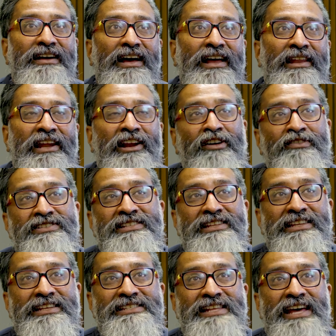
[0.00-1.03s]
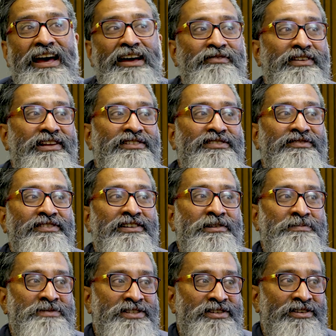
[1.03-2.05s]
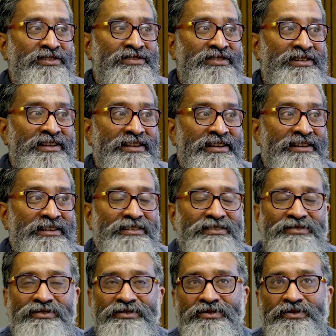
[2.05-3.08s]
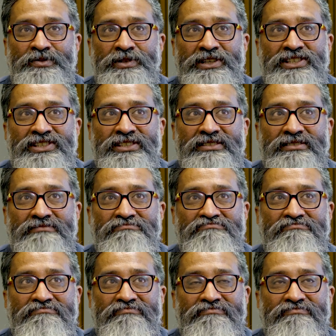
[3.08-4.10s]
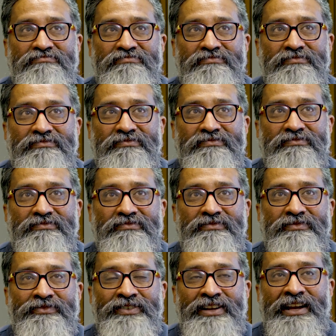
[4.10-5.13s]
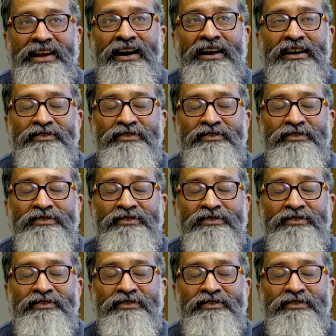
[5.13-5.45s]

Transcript: And then obviously there's the advent of crypto, which very hard